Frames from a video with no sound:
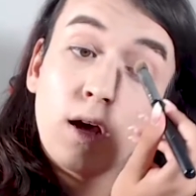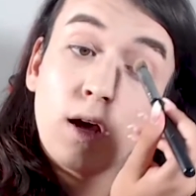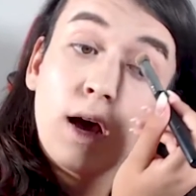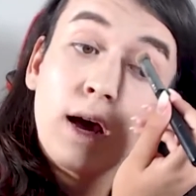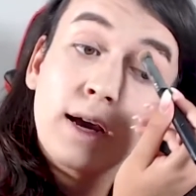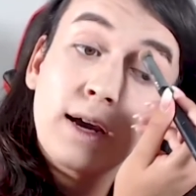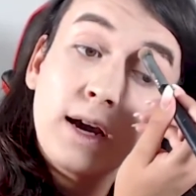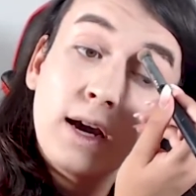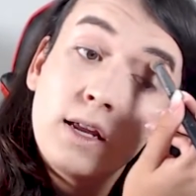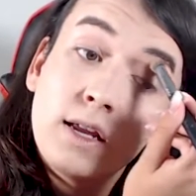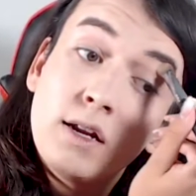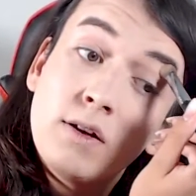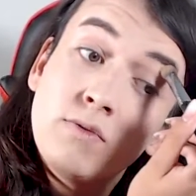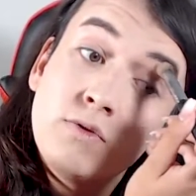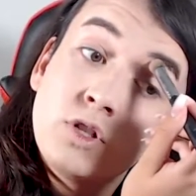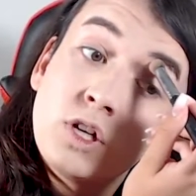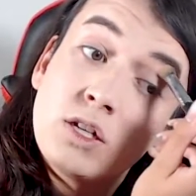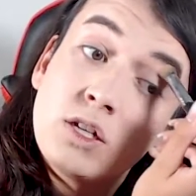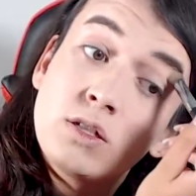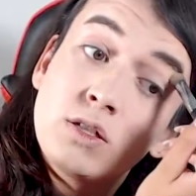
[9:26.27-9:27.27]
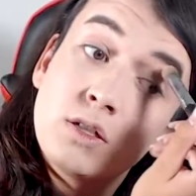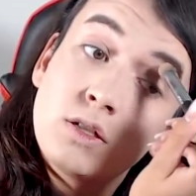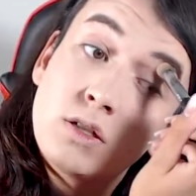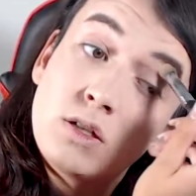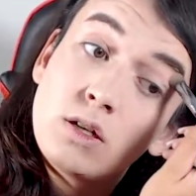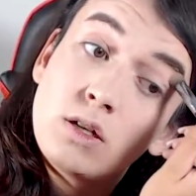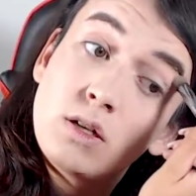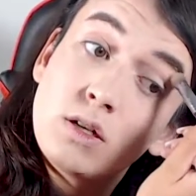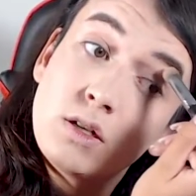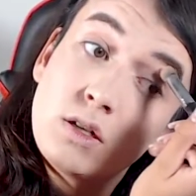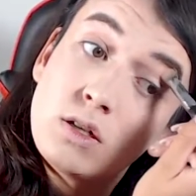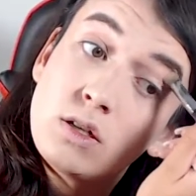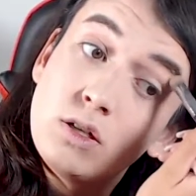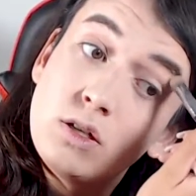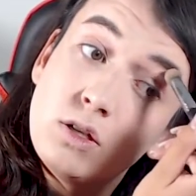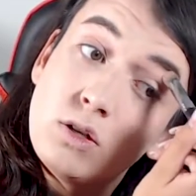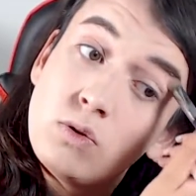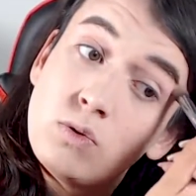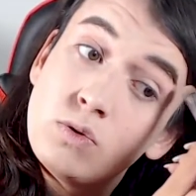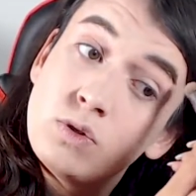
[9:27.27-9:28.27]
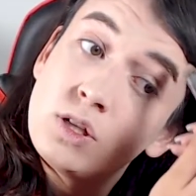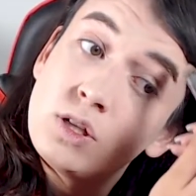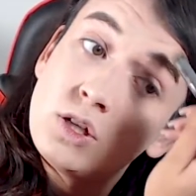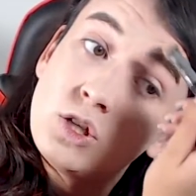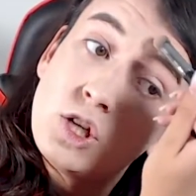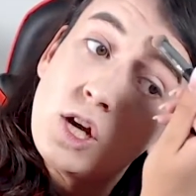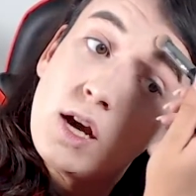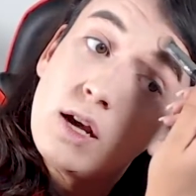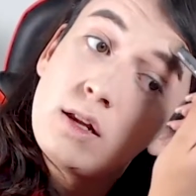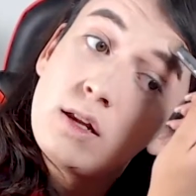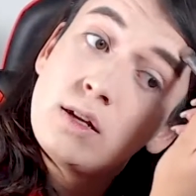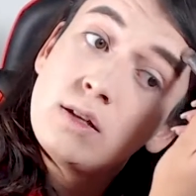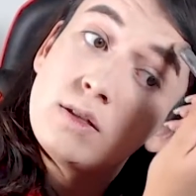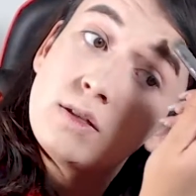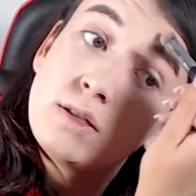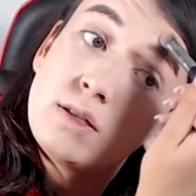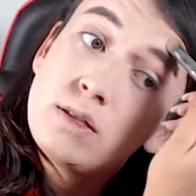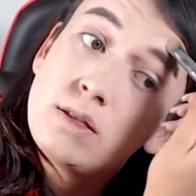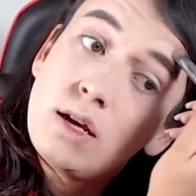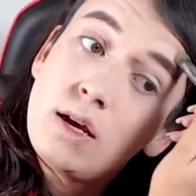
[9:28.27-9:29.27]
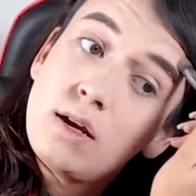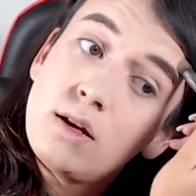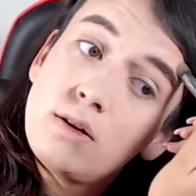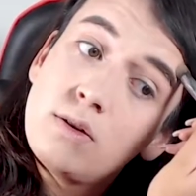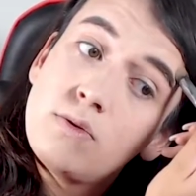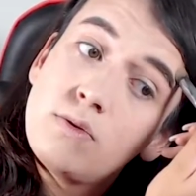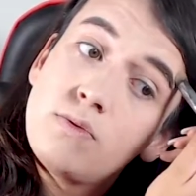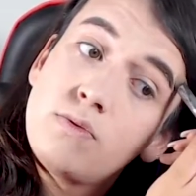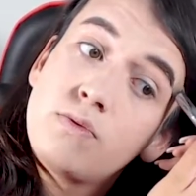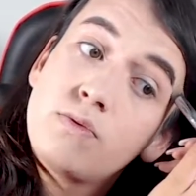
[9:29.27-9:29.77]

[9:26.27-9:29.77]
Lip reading: I kind of just use the gel itself.